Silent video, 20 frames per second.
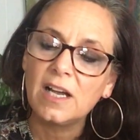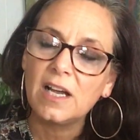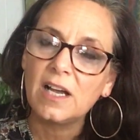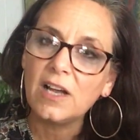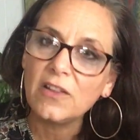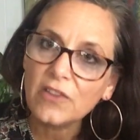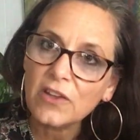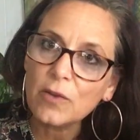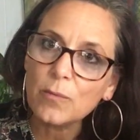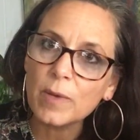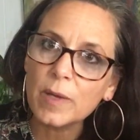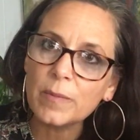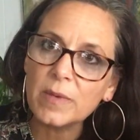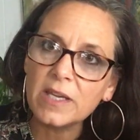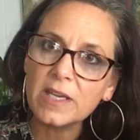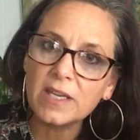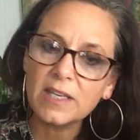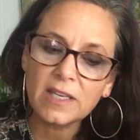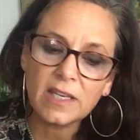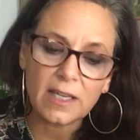I thought it might be
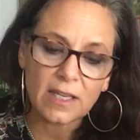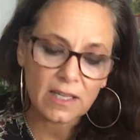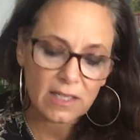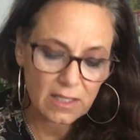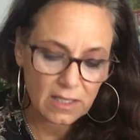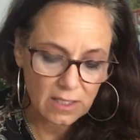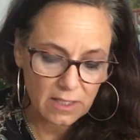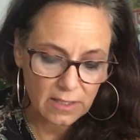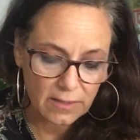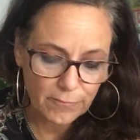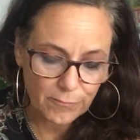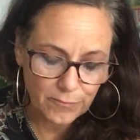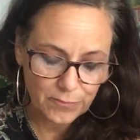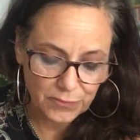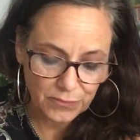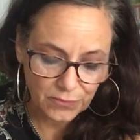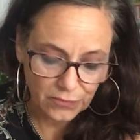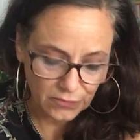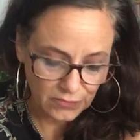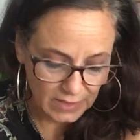Kitty.
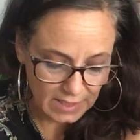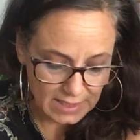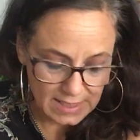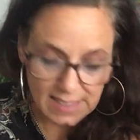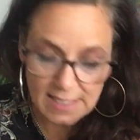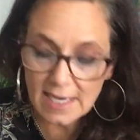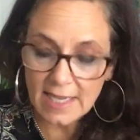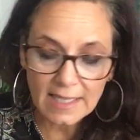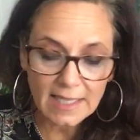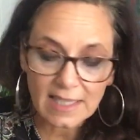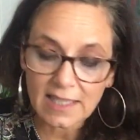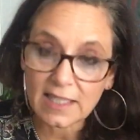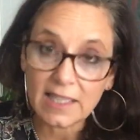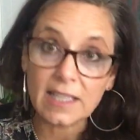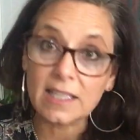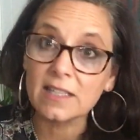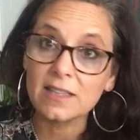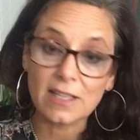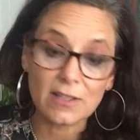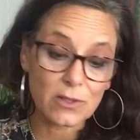It's not
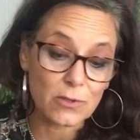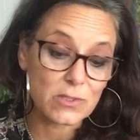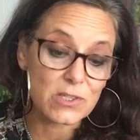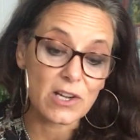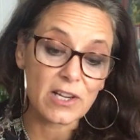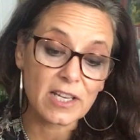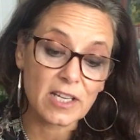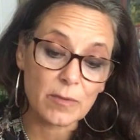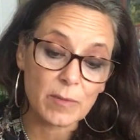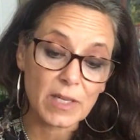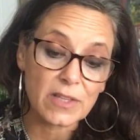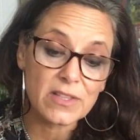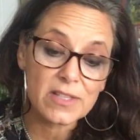Kitty that they're talking about.